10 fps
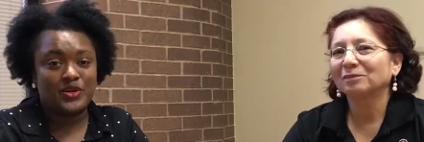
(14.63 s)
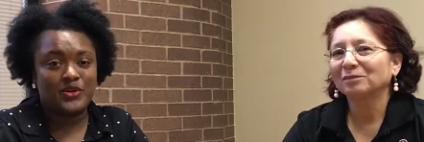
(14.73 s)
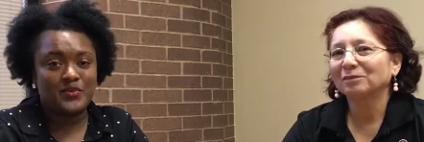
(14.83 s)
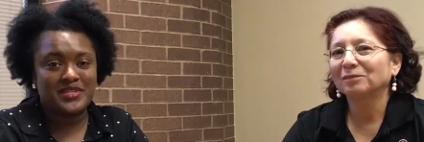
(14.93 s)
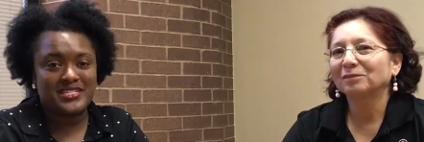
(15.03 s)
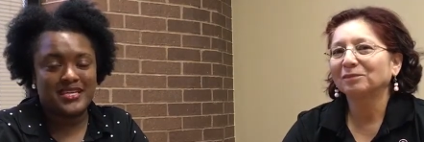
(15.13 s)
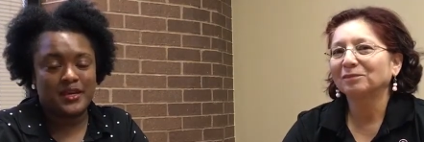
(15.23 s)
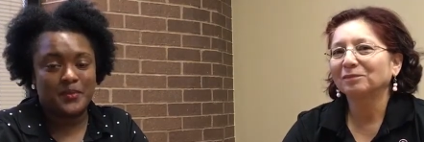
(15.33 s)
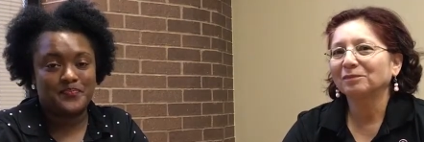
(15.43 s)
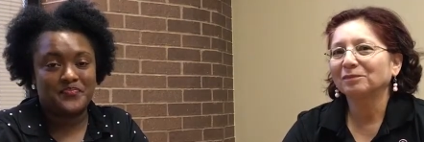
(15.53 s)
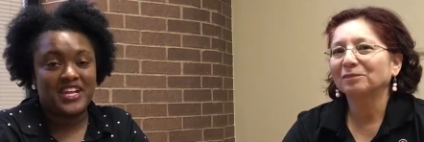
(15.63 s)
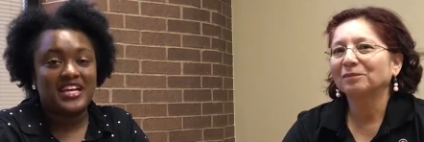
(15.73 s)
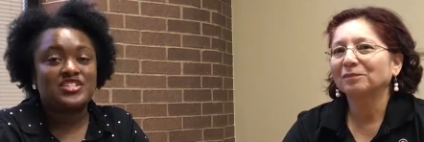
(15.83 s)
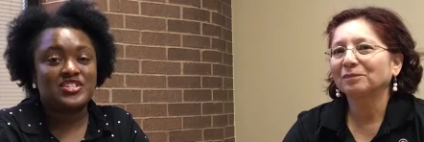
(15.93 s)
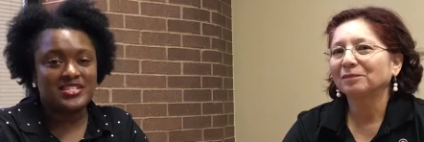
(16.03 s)
Speaker 1: recruitment team.
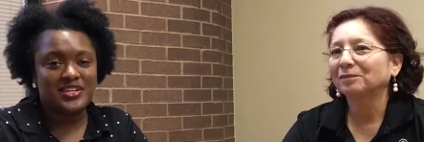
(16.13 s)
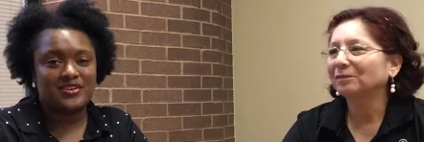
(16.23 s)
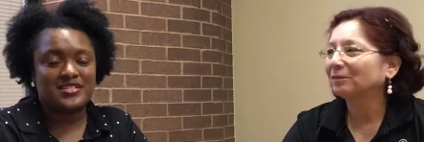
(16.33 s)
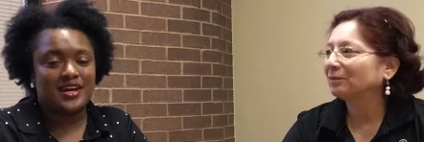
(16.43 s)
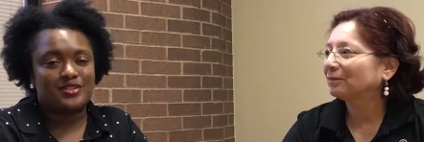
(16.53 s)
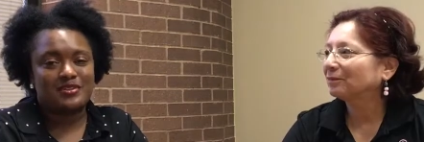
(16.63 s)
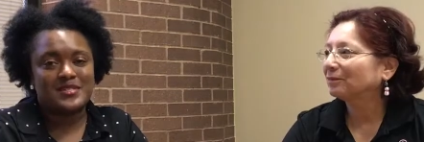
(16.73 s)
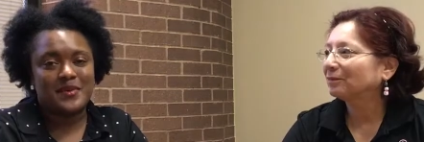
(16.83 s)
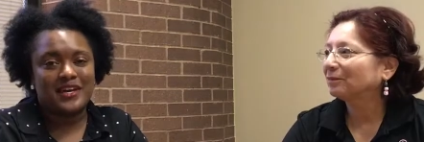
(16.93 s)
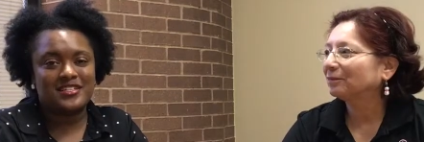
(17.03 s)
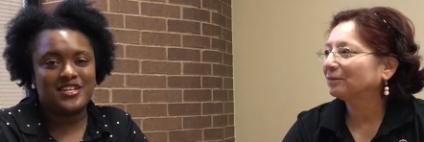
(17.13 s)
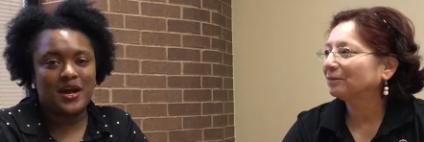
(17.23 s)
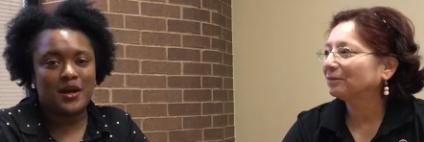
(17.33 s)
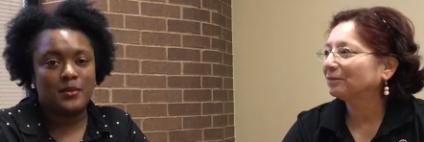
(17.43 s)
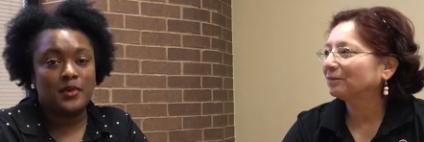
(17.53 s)
She's here to talk to us about a
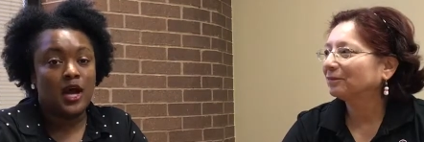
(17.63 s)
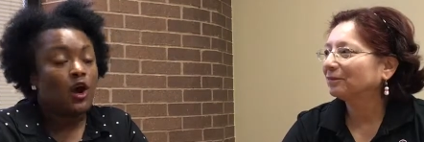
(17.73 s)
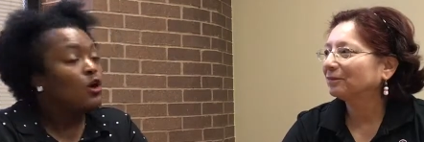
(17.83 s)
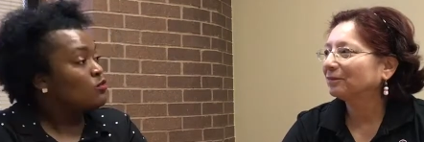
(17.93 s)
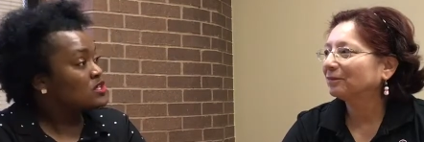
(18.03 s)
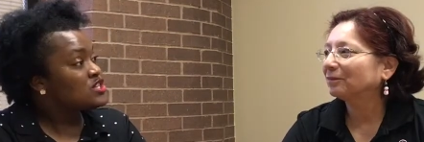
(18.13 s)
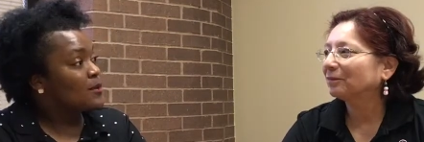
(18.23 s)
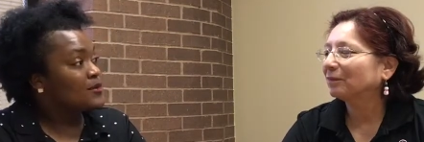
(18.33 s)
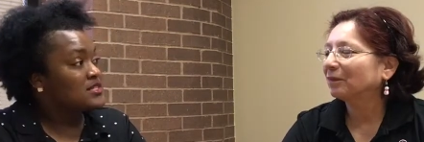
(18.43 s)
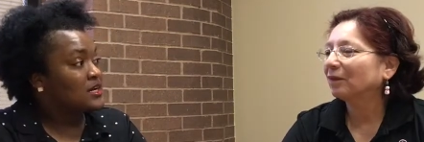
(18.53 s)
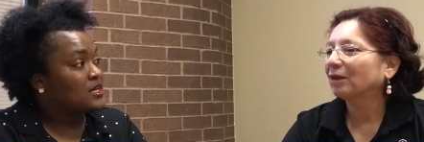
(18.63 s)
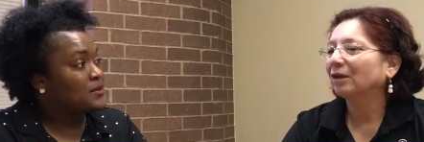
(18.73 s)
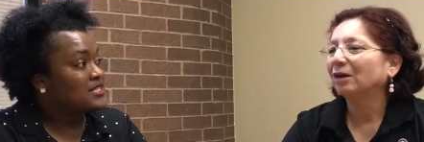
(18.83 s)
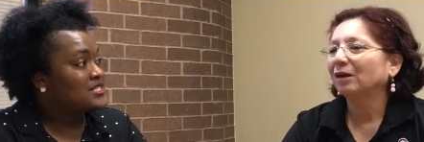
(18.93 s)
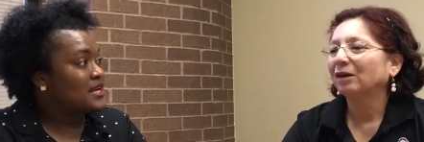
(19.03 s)
job. What job are we talking
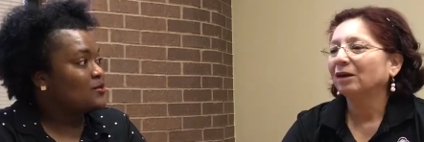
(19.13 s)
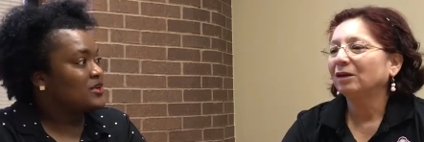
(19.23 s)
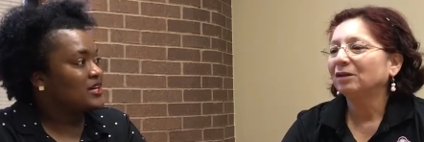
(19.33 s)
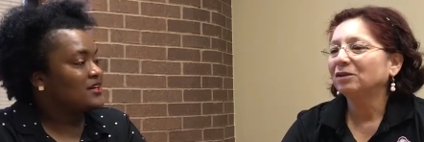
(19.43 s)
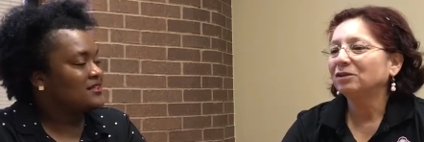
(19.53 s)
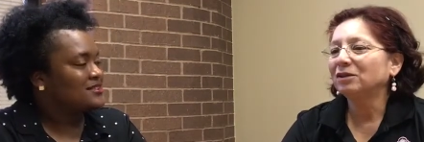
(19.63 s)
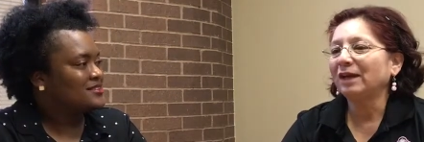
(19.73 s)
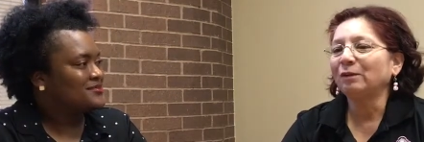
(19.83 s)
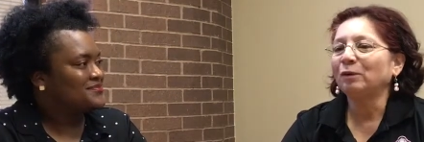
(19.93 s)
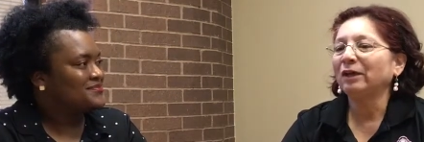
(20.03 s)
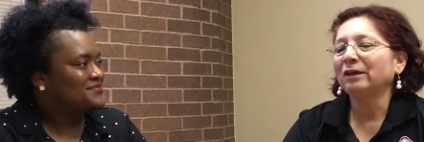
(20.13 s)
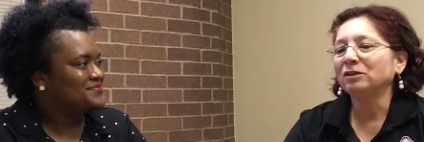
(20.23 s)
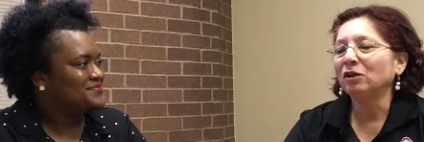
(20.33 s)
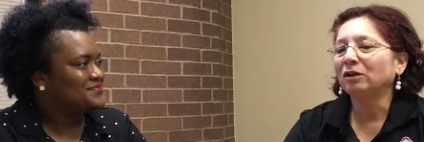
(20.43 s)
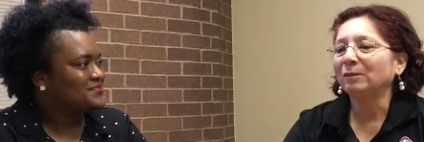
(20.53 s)
about today, Rita? Today,
Speaker 2: we're going
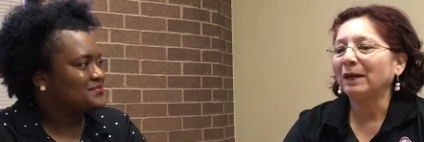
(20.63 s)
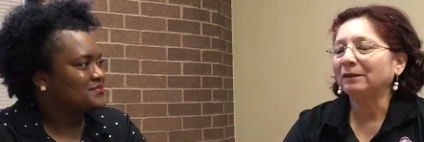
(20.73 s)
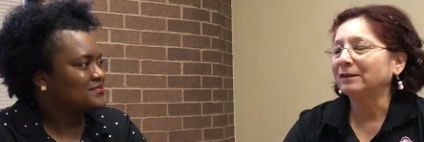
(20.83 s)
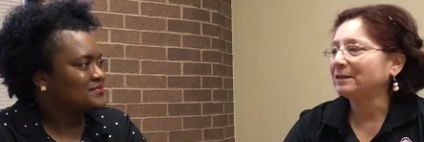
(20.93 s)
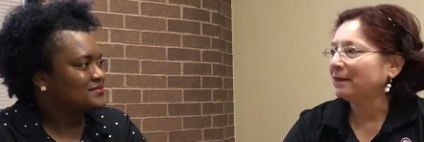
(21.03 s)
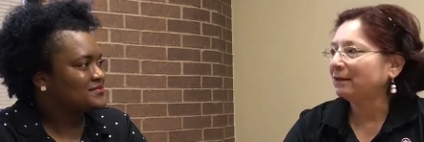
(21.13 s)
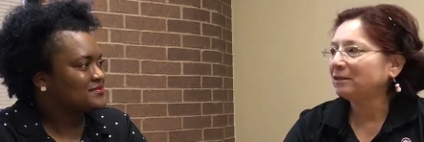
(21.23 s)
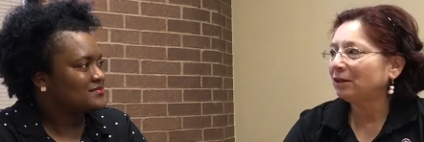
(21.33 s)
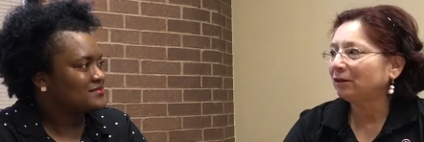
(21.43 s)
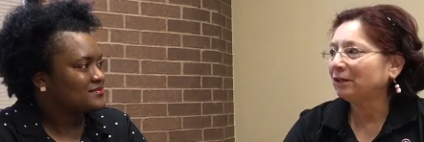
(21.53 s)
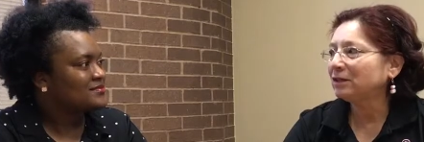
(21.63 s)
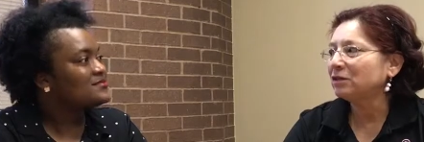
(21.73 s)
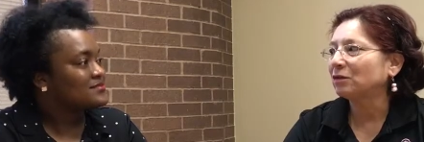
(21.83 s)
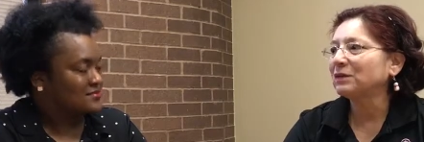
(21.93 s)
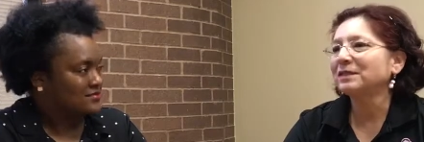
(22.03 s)
to talk about the Sanitarian
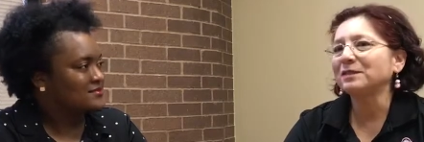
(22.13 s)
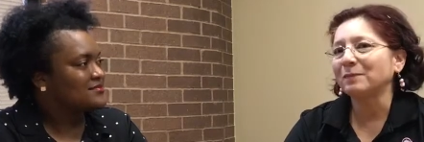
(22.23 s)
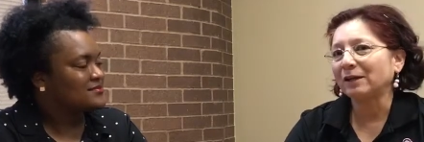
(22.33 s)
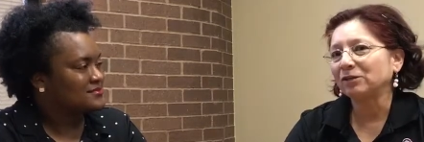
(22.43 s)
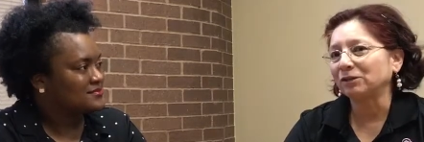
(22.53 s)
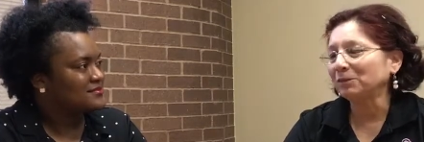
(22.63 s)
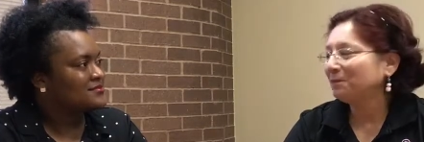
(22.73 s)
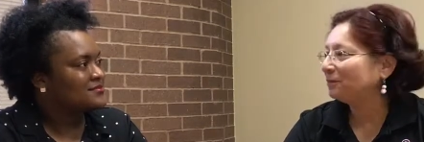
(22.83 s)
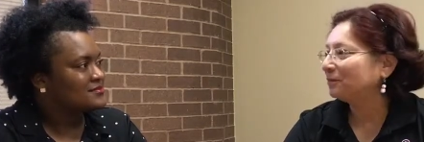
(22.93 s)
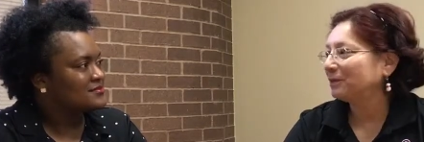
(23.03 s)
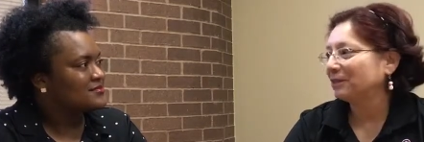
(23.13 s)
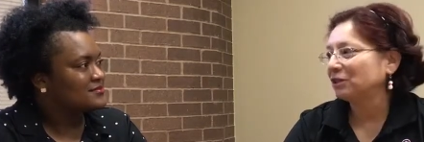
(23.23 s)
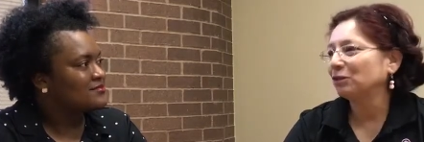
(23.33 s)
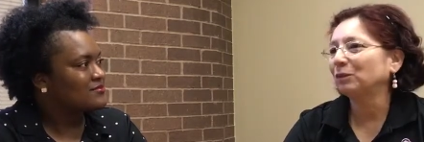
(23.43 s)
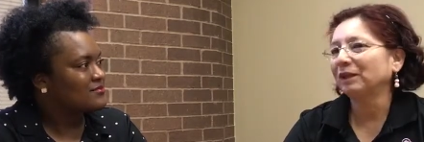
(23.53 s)
Services Manager
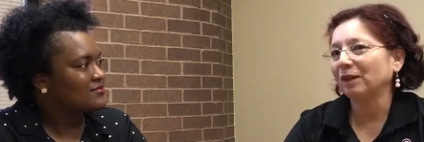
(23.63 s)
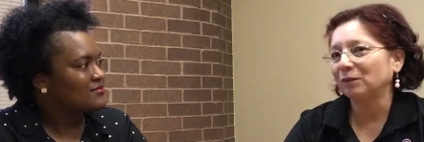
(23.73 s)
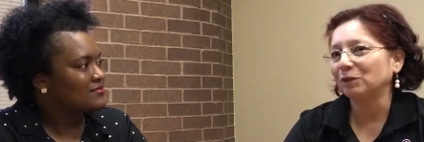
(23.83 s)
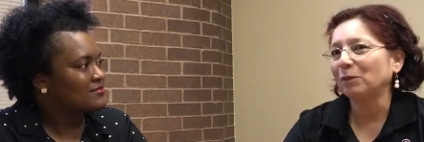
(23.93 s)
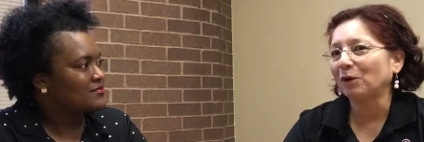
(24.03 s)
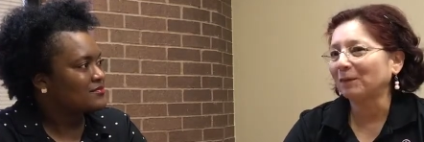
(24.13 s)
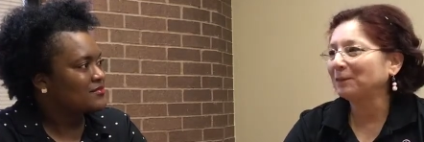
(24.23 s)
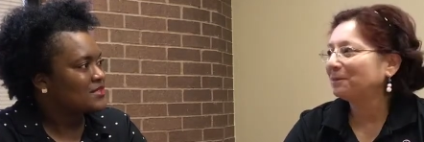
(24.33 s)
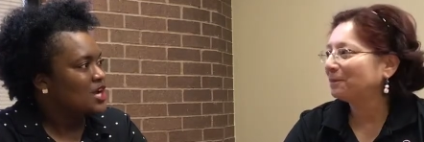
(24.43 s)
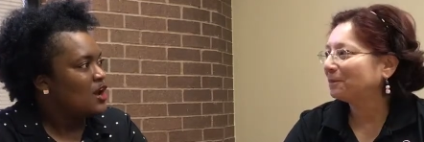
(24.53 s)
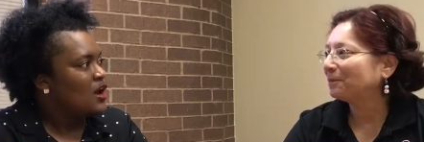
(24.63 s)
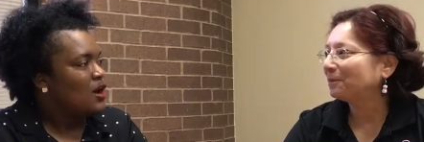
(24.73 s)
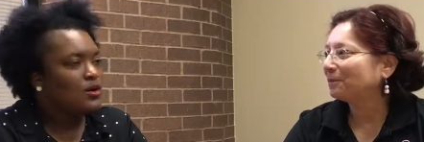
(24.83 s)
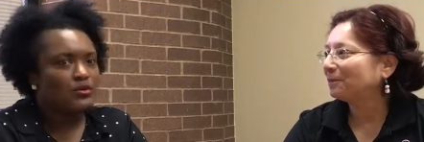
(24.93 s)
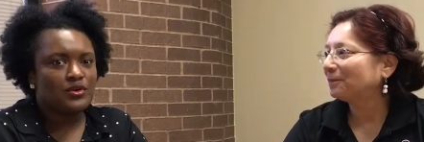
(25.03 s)
position with the Health Department.
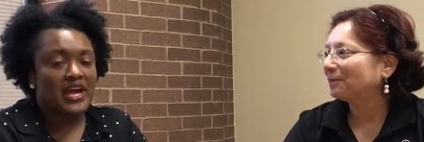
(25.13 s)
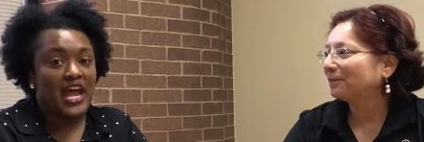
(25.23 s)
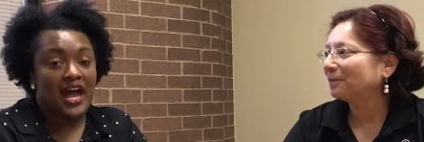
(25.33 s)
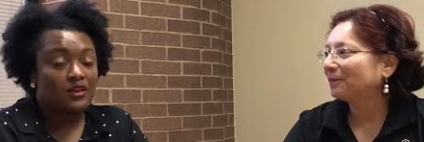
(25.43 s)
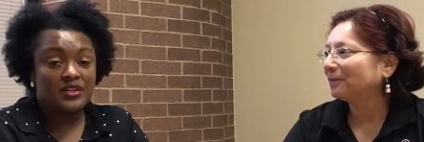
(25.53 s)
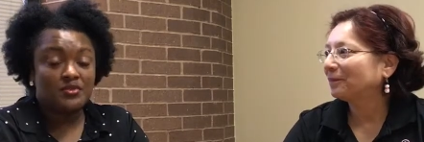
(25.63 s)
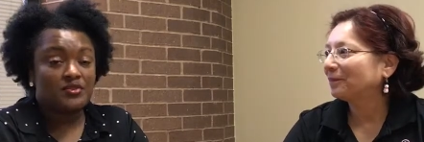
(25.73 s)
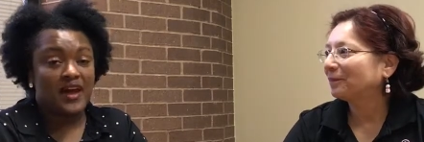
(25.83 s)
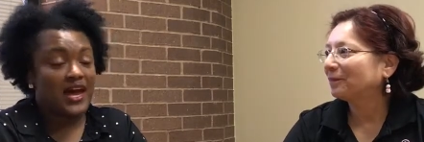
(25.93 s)
Oh, okay. I don't think we've